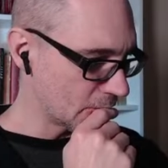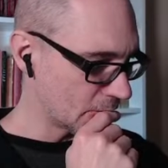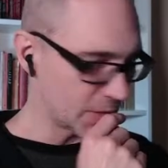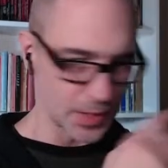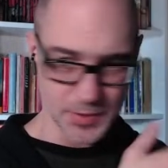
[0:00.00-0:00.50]

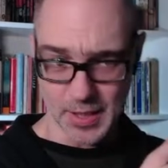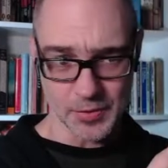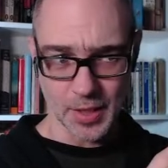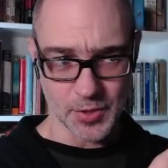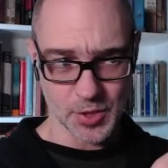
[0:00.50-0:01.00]
Sounds
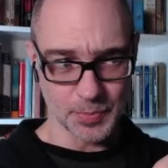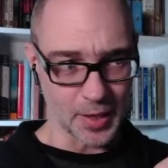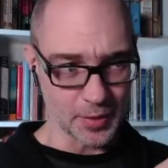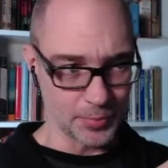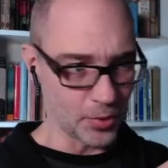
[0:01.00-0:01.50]
like it's just by
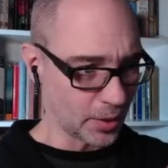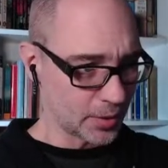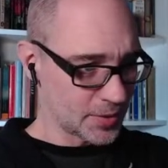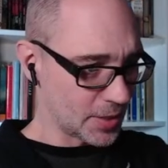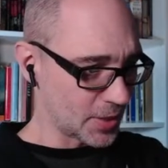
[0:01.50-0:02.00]
the book.
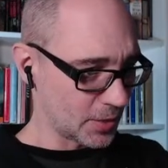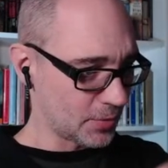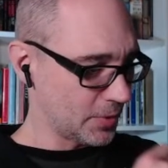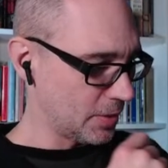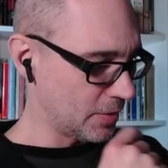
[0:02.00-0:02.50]
Sounds like
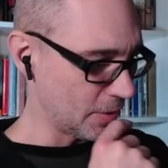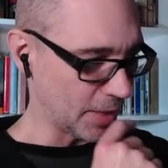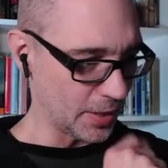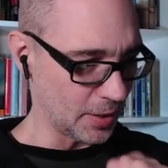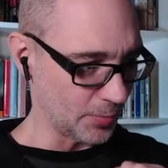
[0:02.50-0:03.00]
the
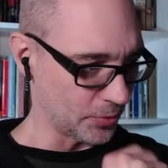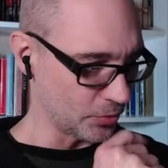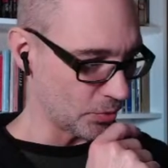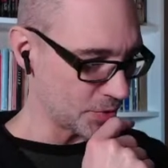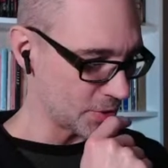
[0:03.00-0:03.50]
lightning bolt
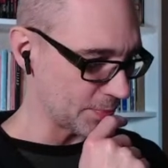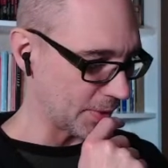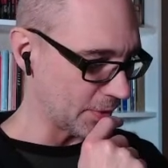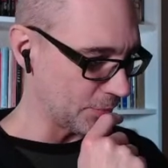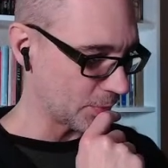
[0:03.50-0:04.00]
rule is just by
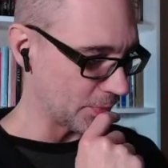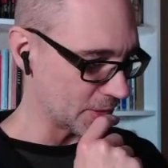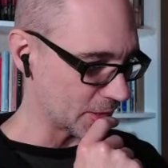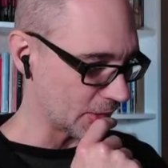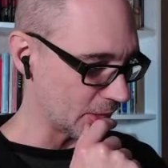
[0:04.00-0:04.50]
the book,
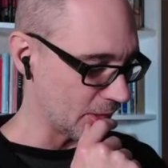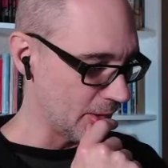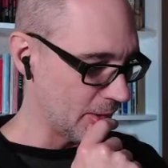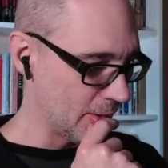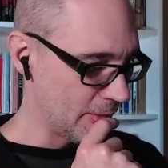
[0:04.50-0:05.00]
basically.
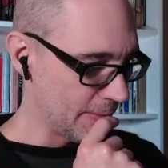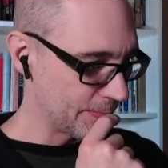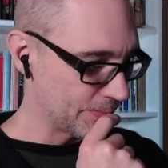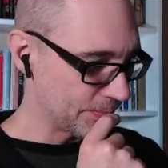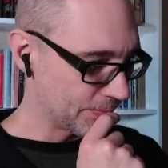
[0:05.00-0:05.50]

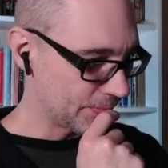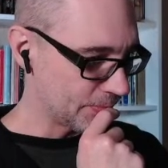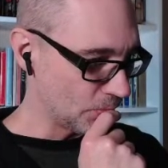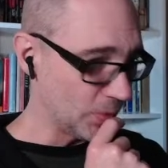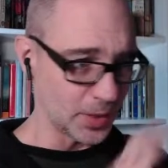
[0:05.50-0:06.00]

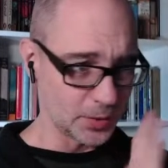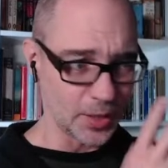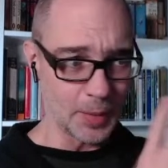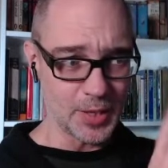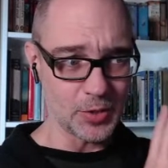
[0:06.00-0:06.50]
With a little,
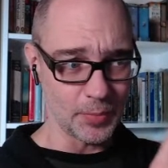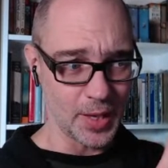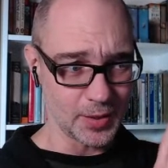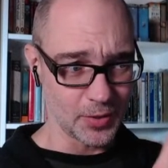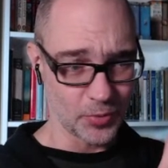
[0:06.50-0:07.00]
I mean, you
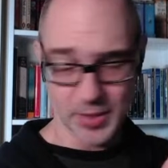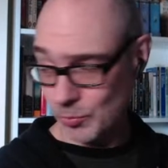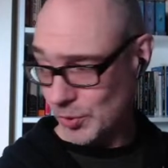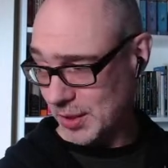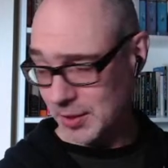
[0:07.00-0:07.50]
may with a
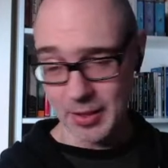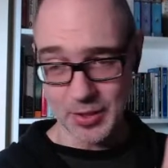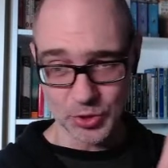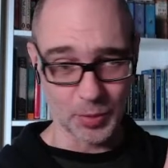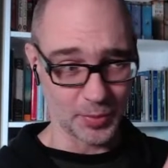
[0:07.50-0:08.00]
little
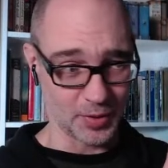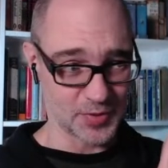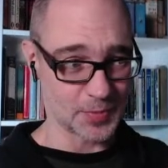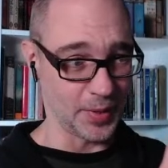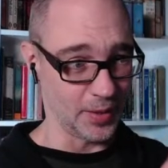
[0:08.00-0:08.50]
interpretive
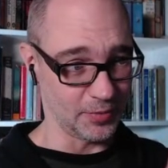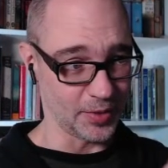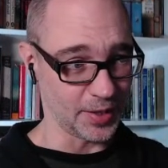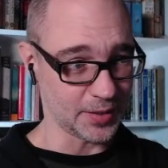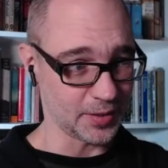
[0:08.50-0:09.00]
spin of
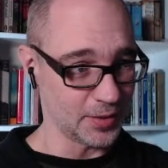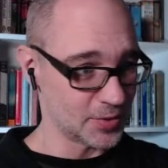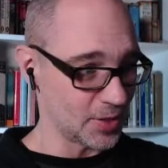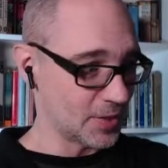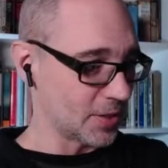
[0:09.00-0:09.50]
like
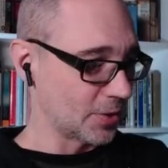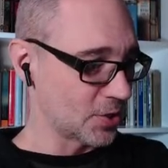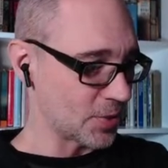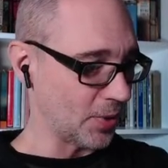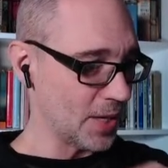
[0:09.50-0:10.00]
it's a little
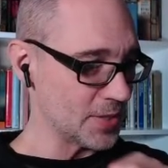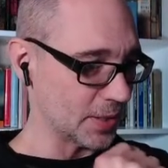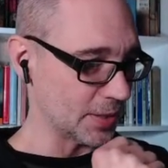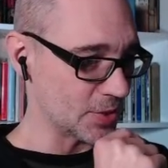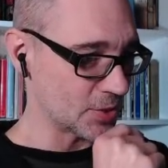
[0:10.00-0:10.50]
surprising that
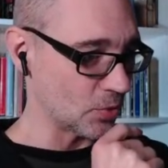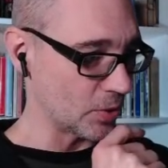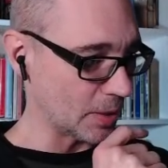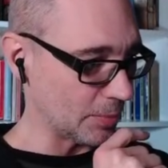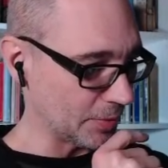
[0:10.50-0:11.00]
they score double